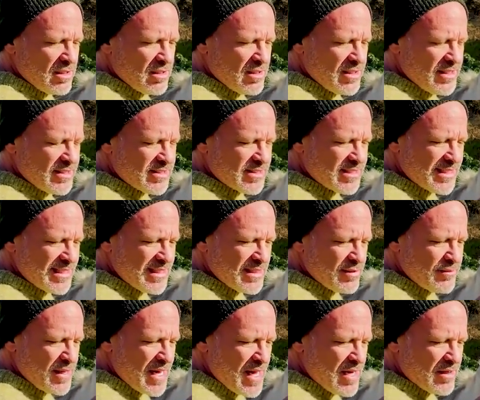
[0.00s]
He's thinking
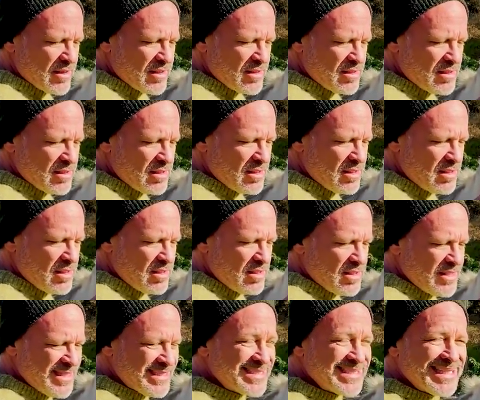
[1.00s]
about it.
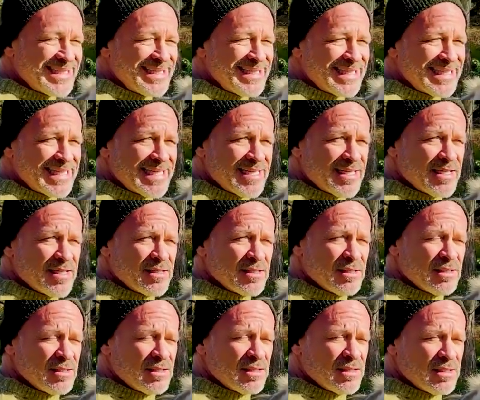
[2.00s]
He's leaning in
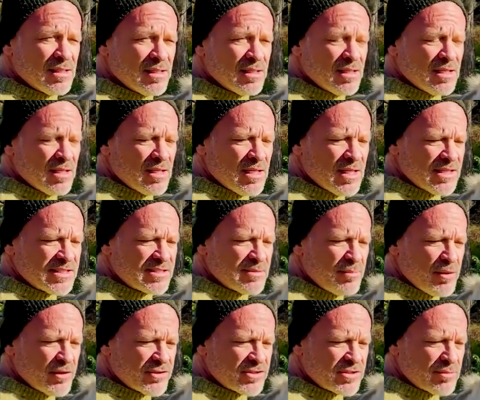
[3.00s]
as
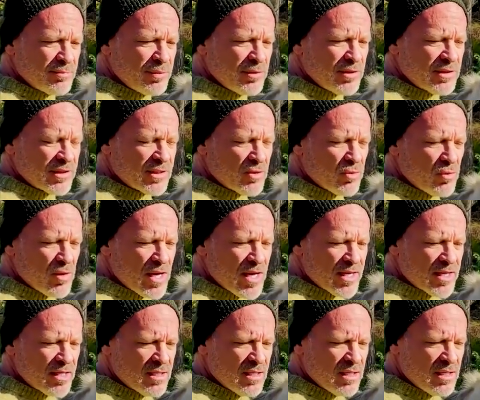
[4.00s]
opposed to pulling
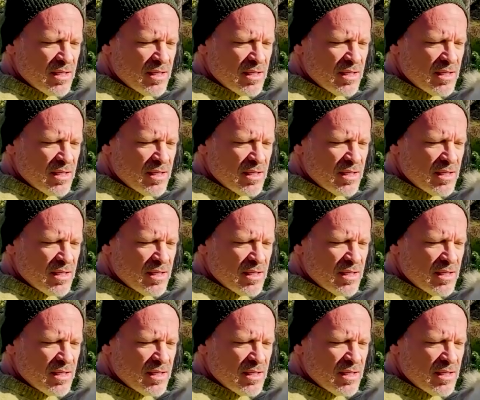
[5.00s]
away.